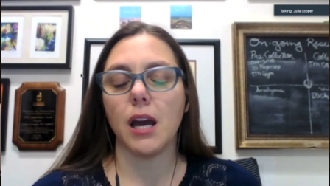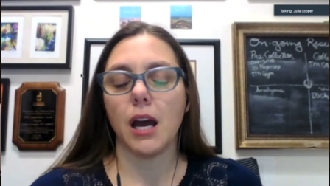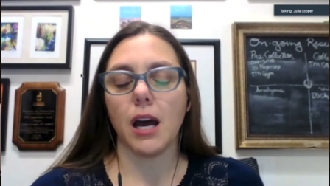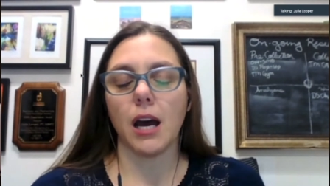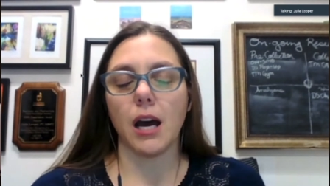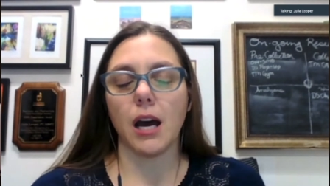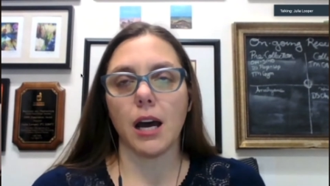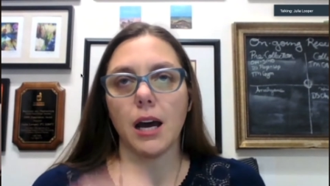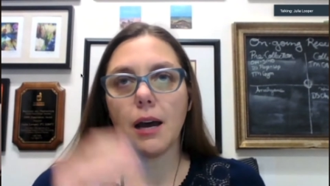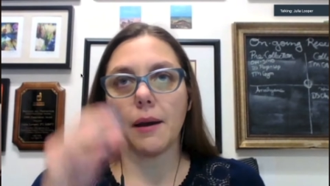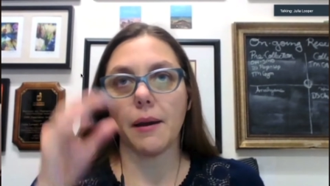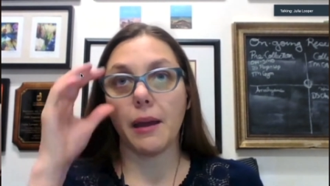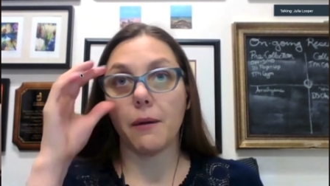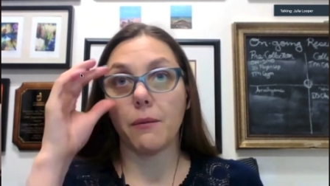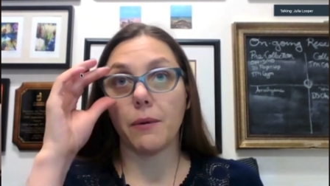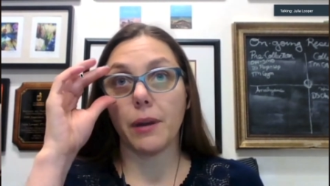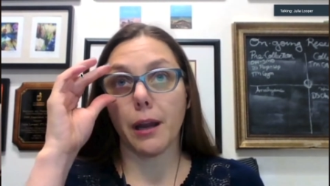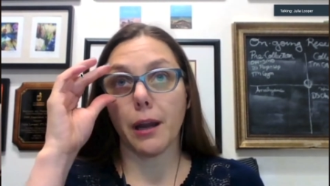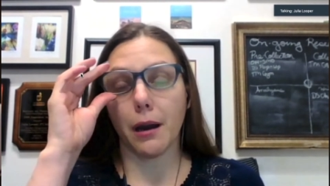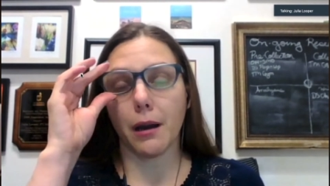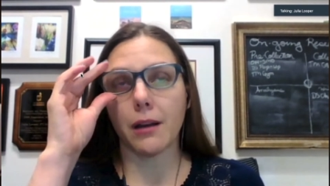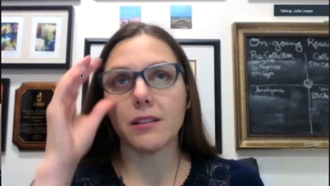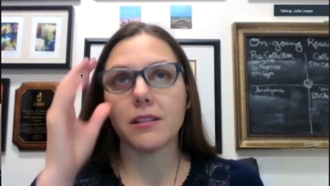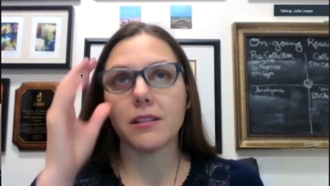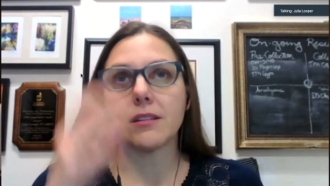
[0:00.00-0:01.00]
Uh, and we
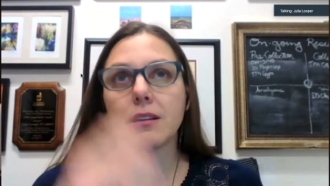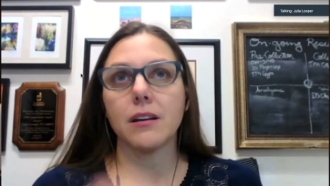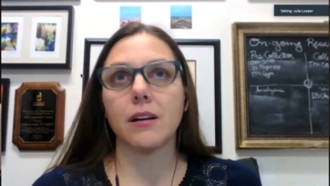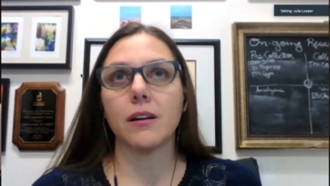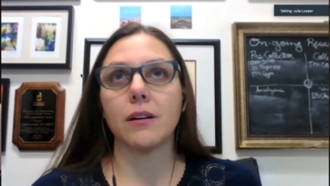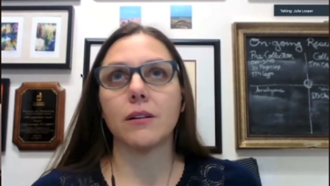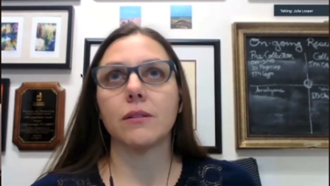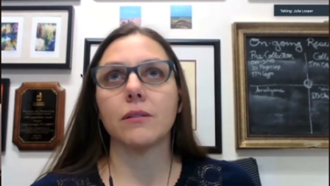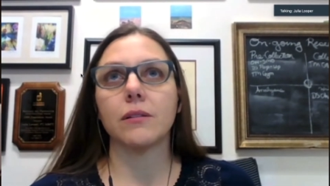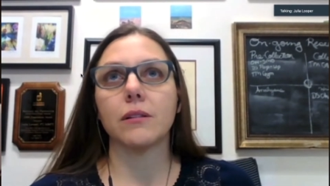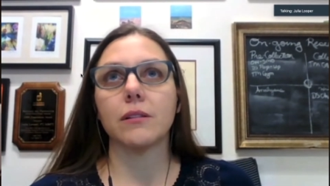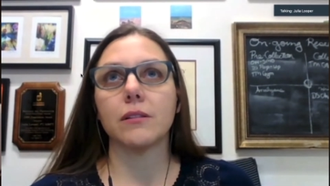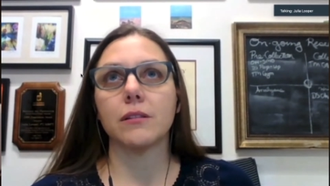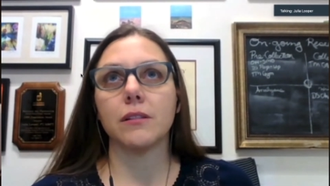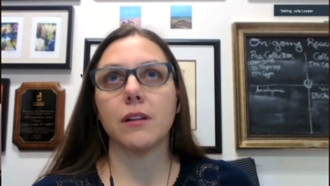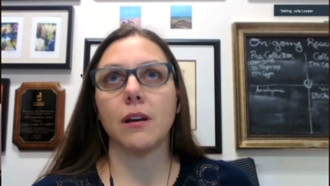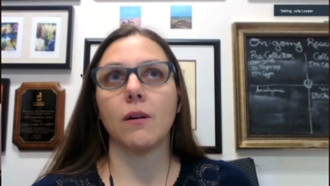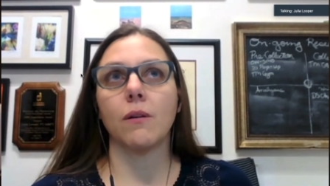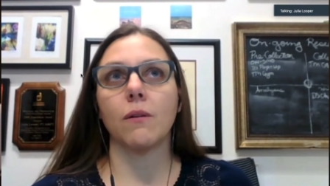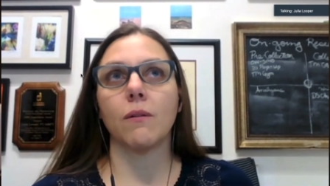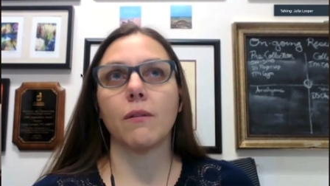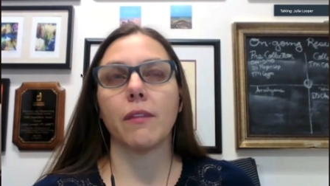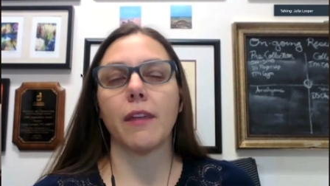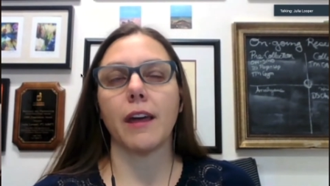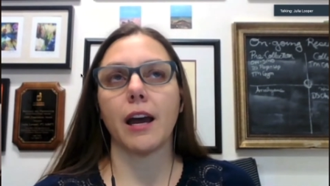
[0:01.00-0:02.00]
also
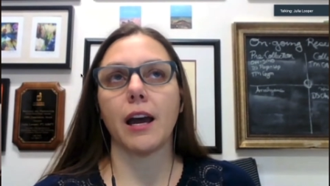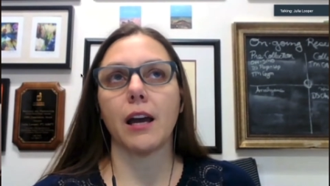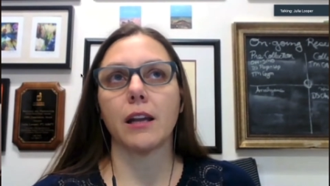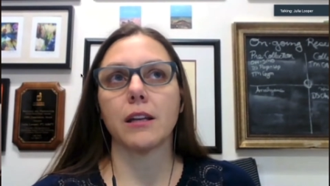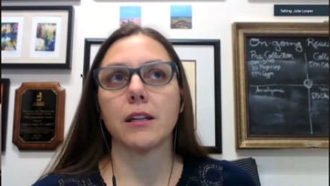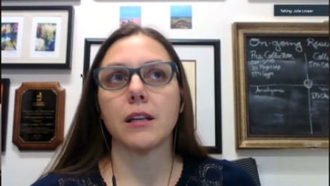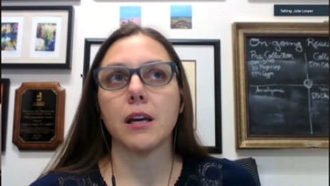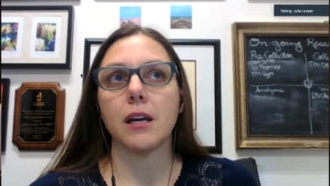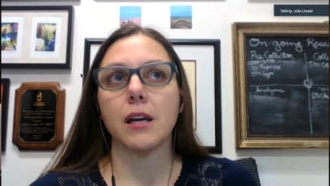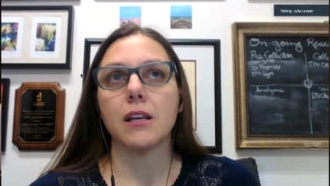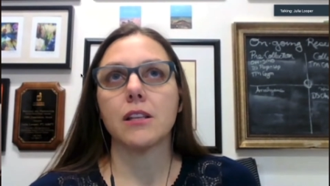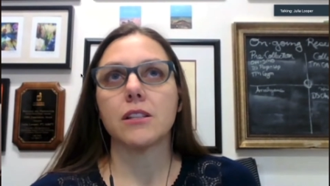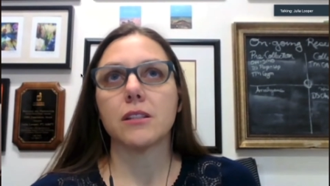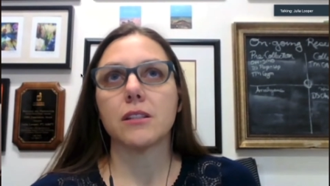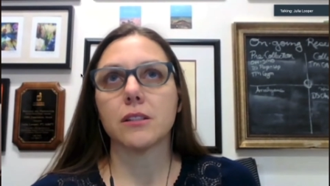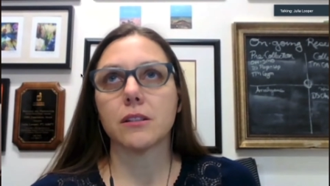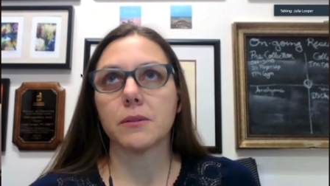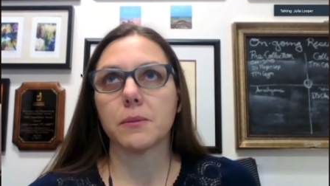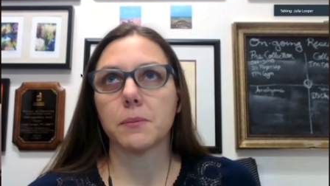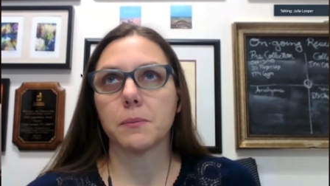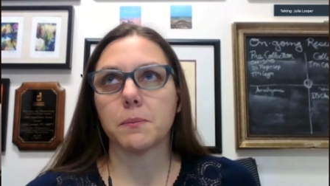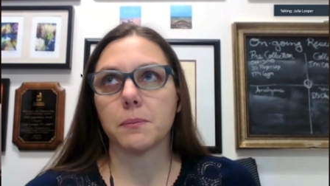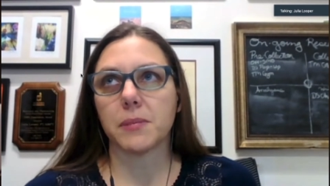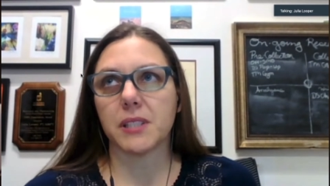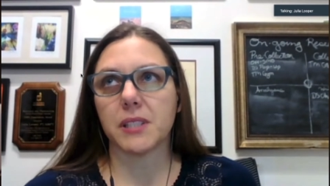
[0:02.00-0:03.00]
know that
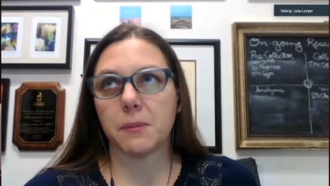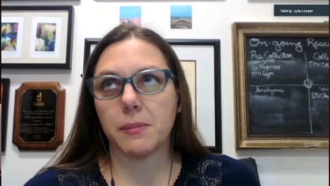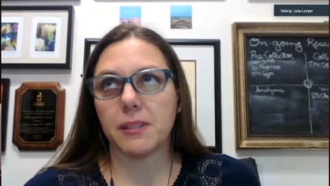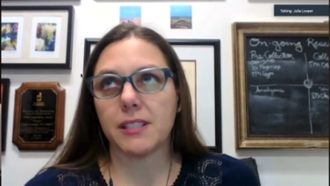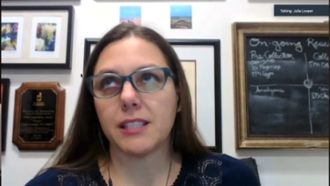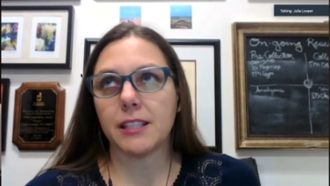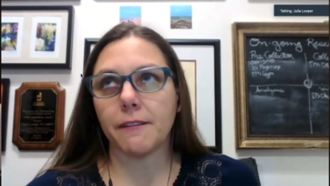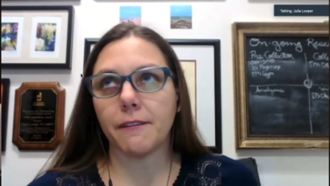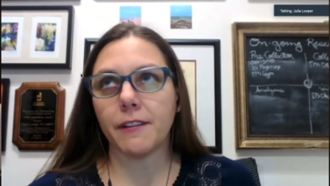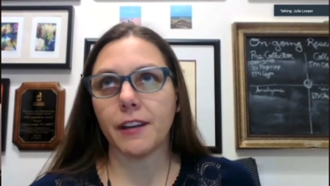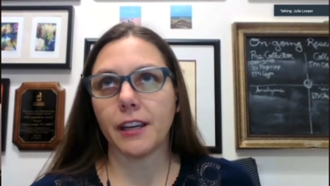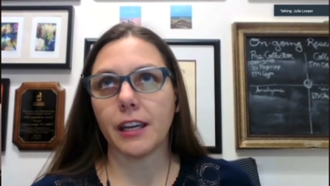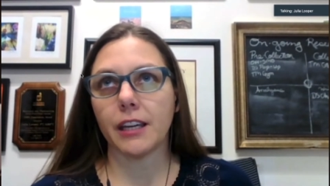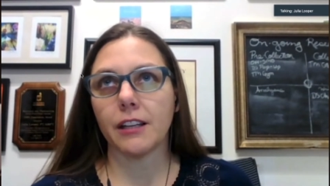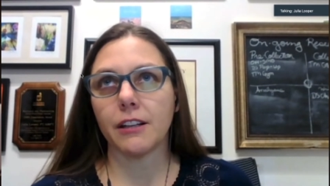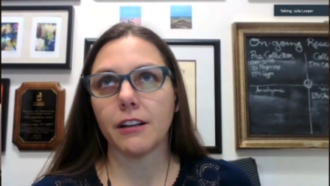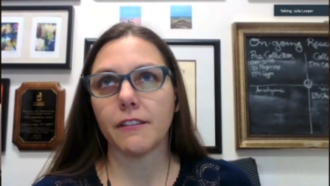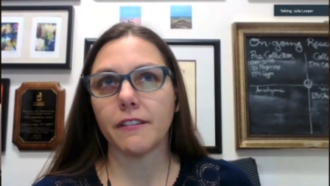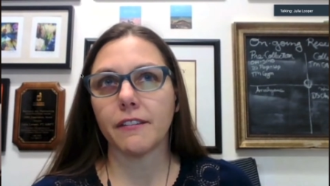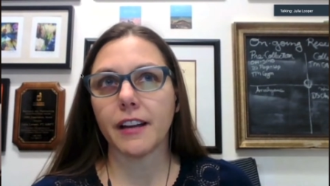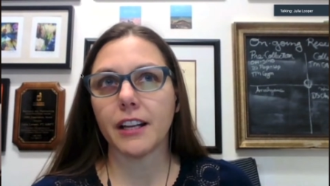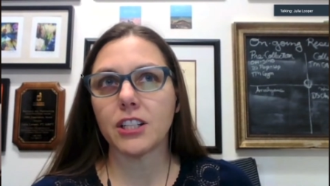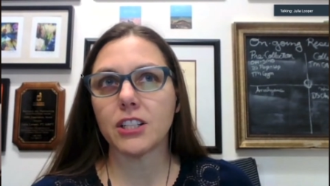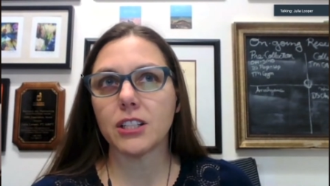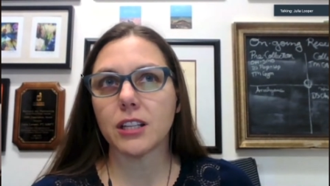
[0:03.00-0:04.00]
specific
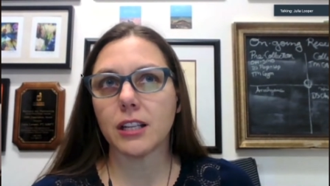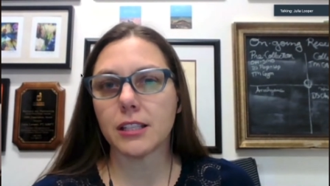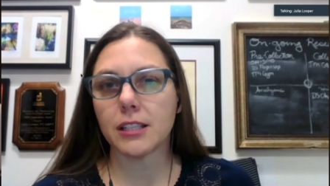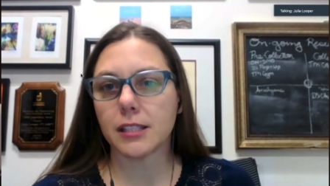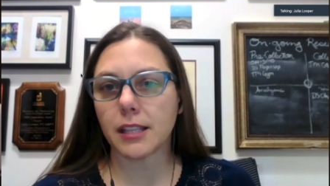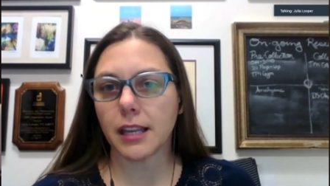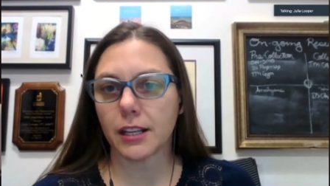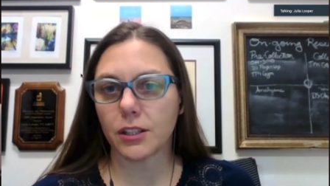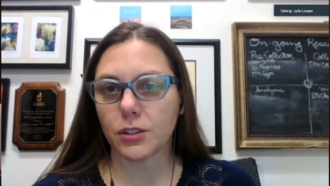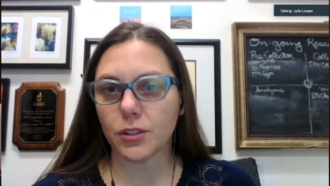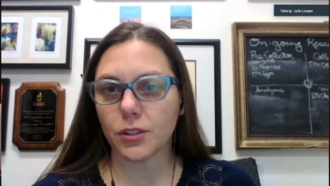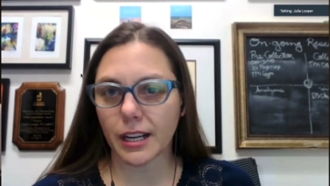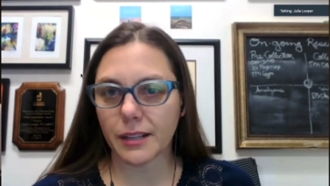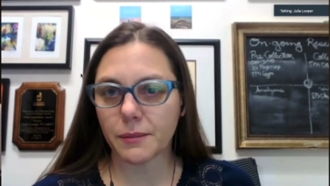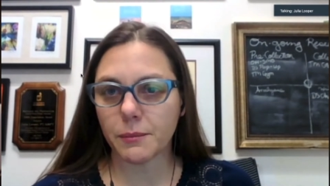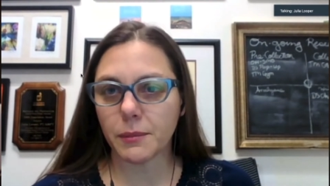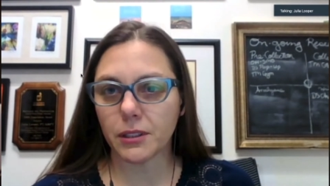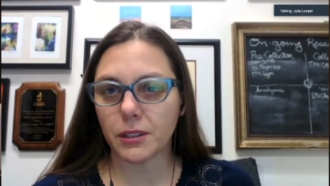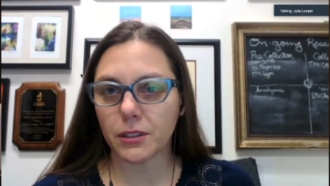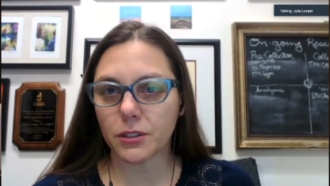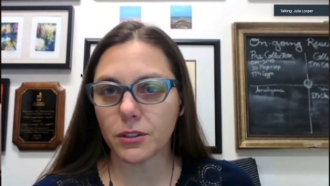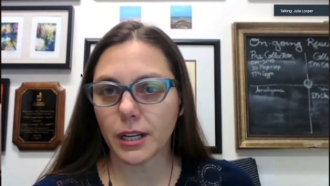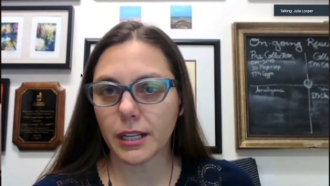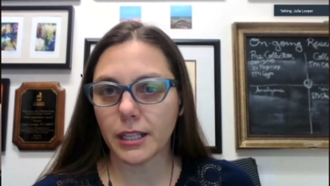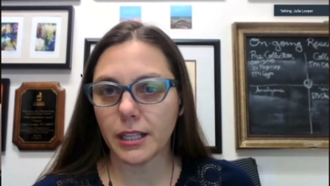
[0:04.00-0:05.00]
interventions like treadmill
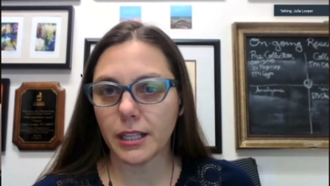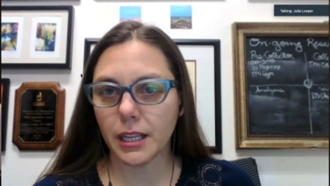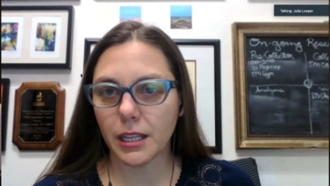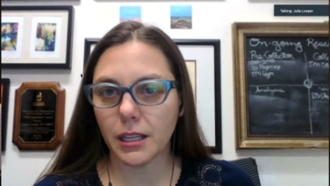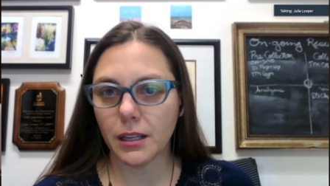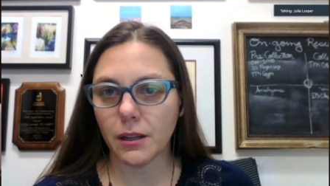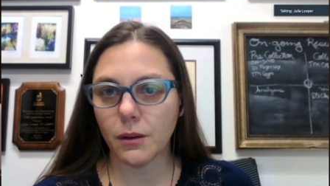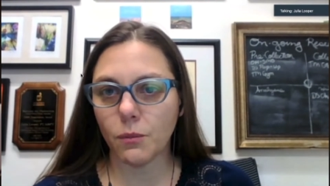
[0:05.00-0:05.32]
training,